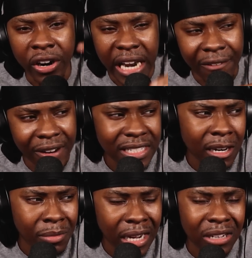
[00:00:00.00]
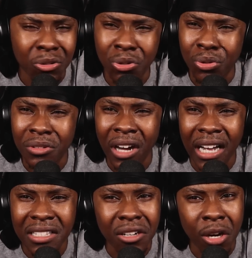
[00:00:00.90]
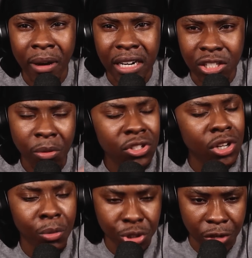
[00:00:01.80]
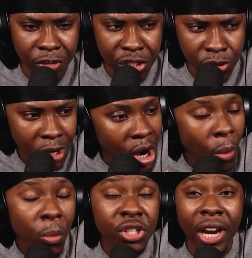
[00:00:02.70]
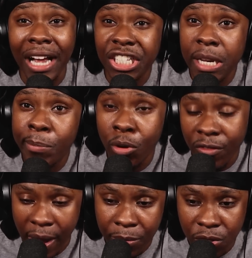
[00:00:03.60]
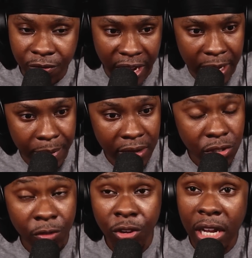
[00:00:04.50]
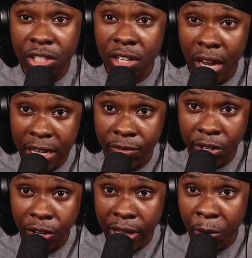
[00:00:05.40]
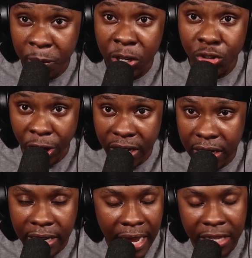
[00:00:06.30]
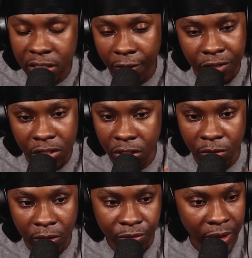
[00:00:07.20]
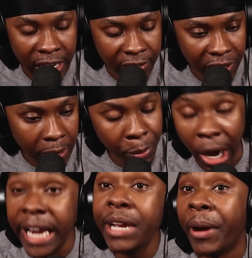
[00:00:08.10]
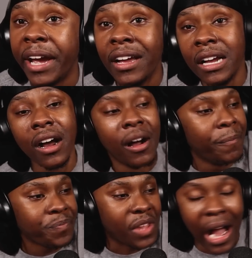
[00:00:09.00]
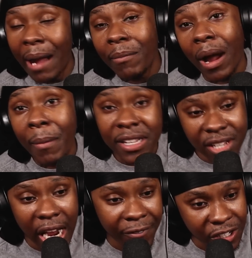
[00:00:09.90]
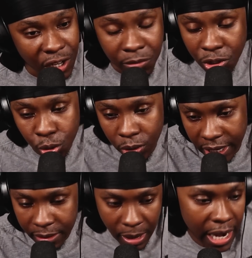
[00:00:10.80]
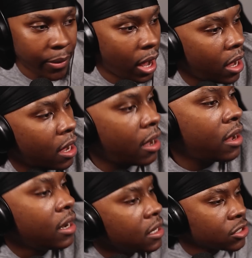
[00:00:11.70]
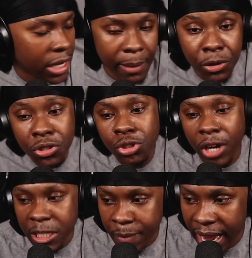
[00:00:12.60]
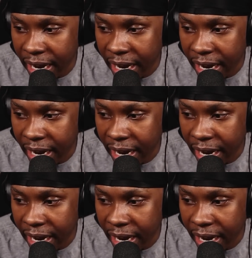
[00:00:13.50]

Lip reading: Netflix, and I'm like, oh nah, I don't know about this. So we're just gonna watch the original, which I actually bought off Amazon for £8. So if you guys could like the video, that would be great. That has nothing to do with anything, but anyway, I'm excited for this. I'm just talking. Anyway, so yeah, Mewtwo Strikes Back.